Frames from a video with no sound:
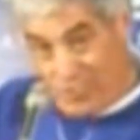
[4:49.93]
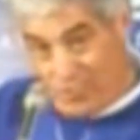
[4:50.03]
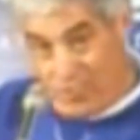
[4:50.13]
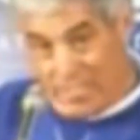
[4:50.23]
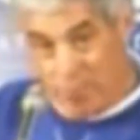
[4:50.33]

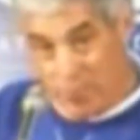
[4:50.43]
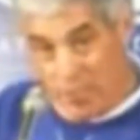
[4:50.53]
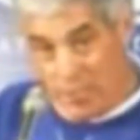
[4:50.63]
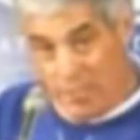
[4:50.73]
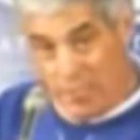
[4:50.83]
You kidding
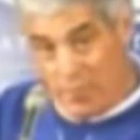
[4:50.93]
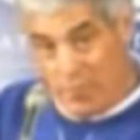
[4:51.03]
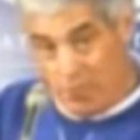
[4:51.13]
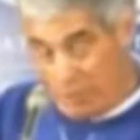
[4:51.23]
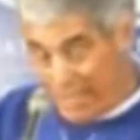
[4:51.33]
me?
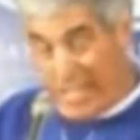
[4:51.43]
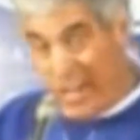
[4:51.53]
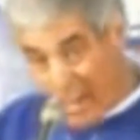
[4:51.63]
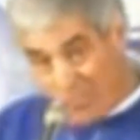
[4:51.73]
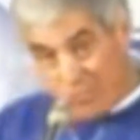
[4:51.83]

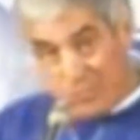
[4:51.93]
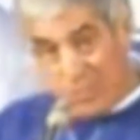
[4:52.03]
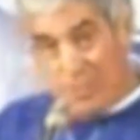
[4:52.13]
Playoffs?